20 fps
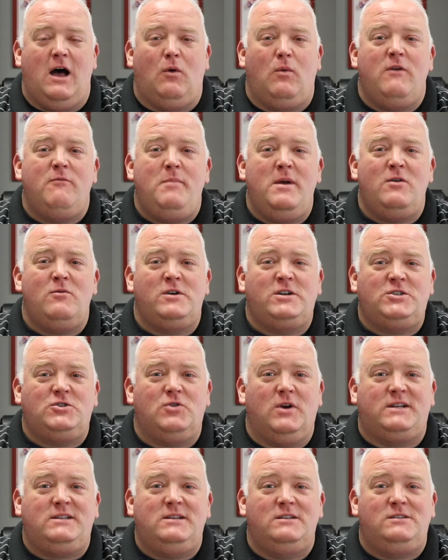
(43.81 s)
We've been
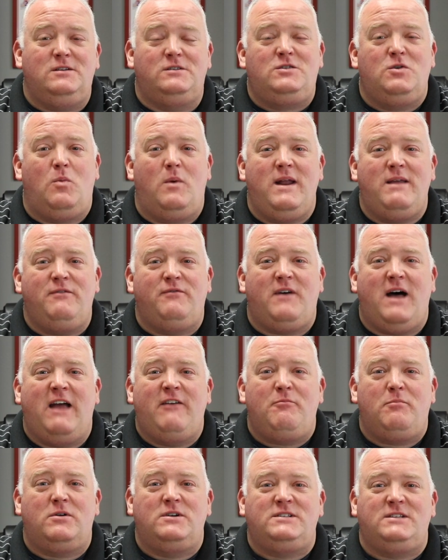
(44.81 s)
restricted to
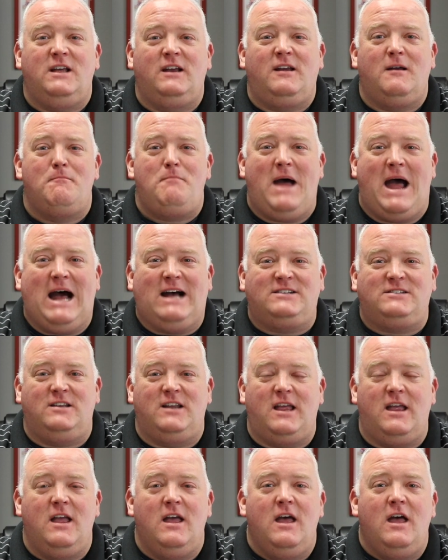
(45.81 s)
25%
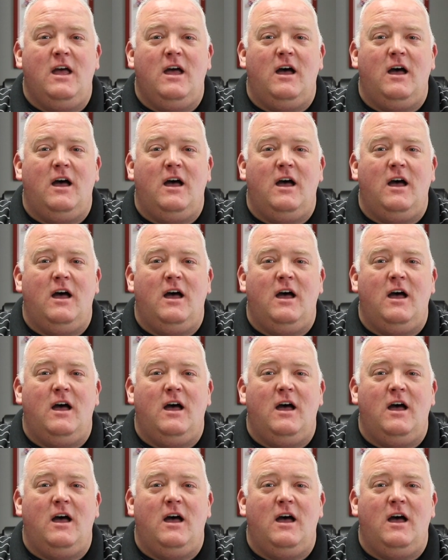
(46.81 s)
capacity